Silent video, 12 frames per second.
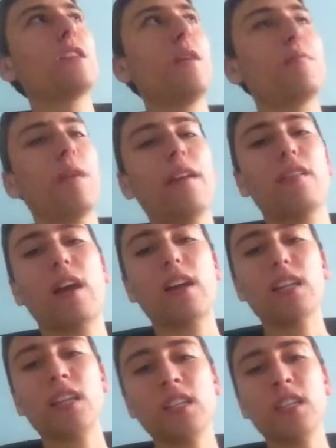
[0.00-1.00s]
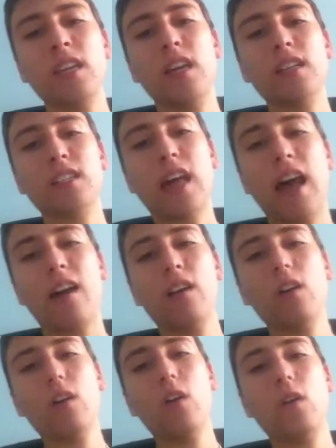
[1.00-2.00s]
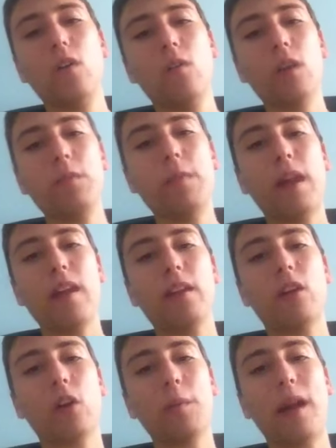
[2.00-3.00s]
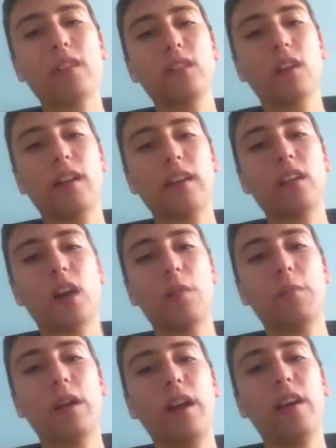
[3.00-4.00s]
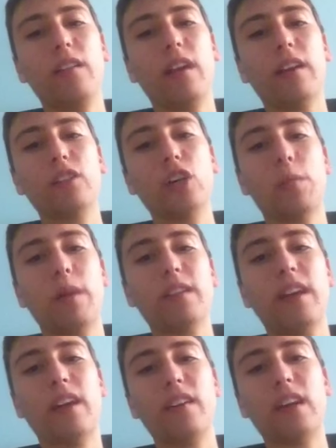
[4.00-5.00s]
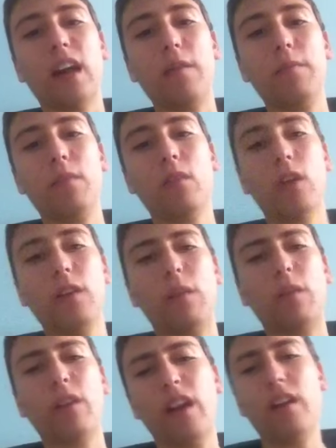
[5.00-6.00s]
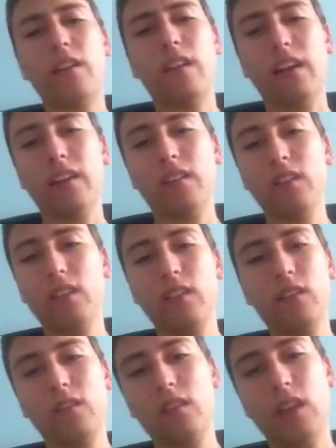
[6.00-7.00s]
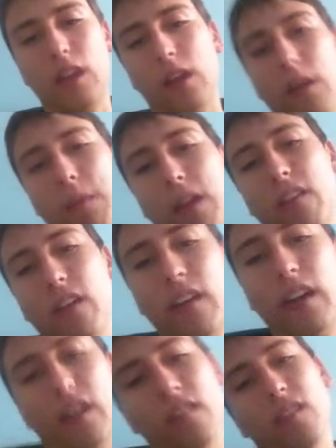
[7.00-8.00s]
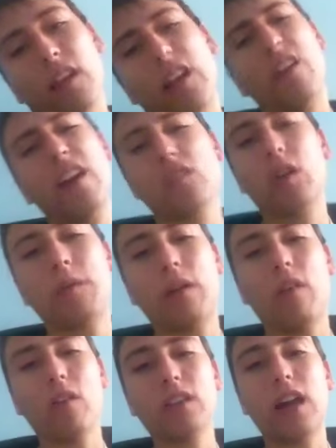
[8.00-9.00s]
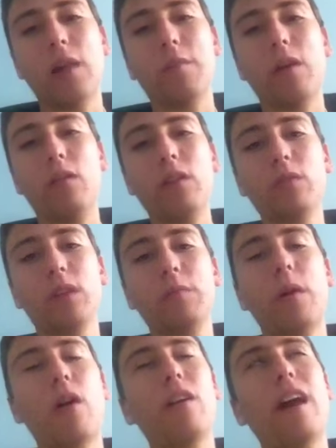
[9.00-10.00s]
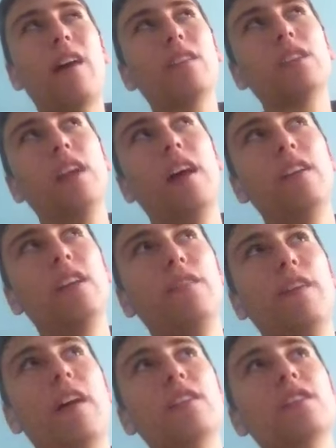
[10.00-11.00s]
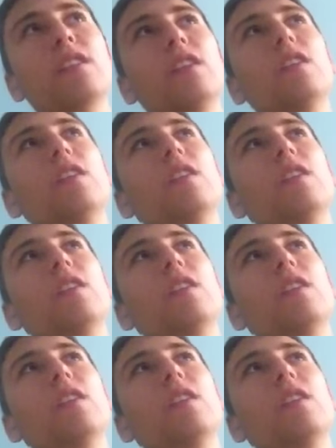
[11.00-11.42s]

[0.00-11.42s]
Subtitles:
has played throughout the season is that we made quarterbacks look like Tom Brady, like Joe Montana type, or even greater. Like, they made it look like the greatest quarterback of all time, but we really balled out today on defense.